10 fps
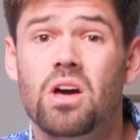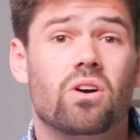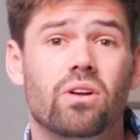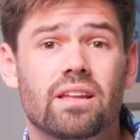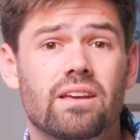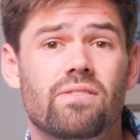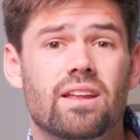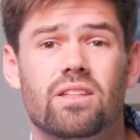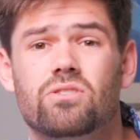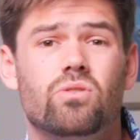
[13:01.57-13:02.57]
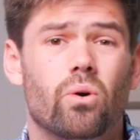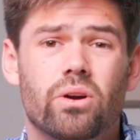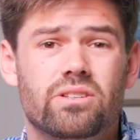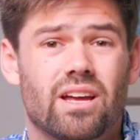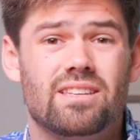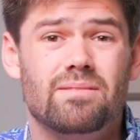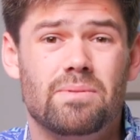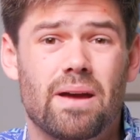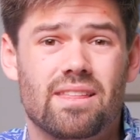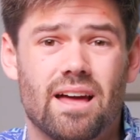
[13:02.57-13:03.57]
Go and leave any other tutorials you like see me
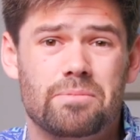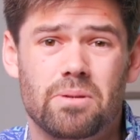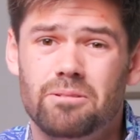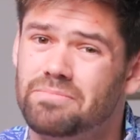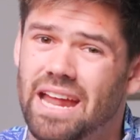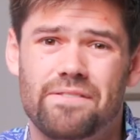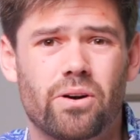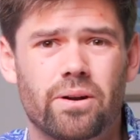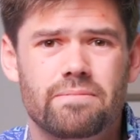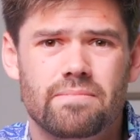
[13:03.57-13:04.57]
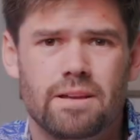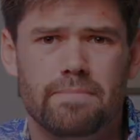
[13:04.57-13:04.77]
make in the comments below and have a good one.